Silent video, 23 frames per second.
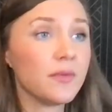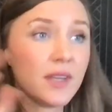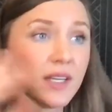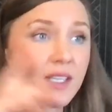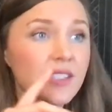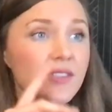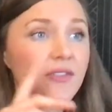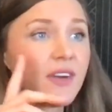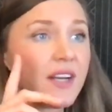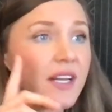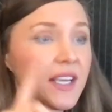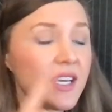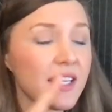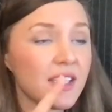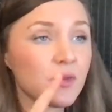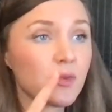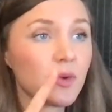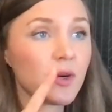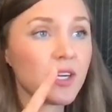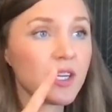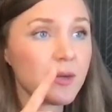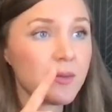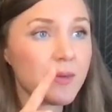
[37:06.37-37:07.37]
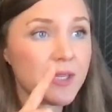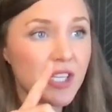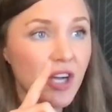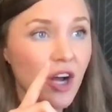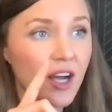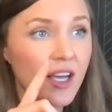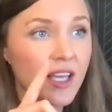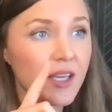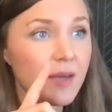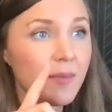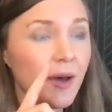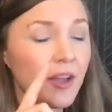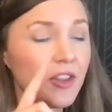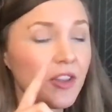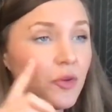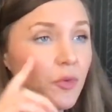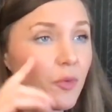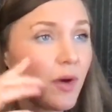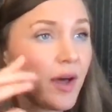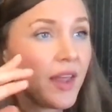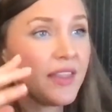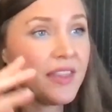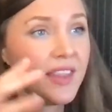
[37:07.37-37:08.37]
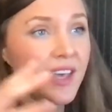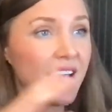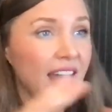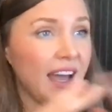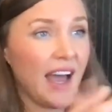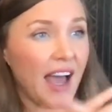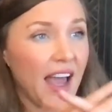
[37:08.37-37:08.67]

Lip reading: it's funny because we're going to be talking about the one that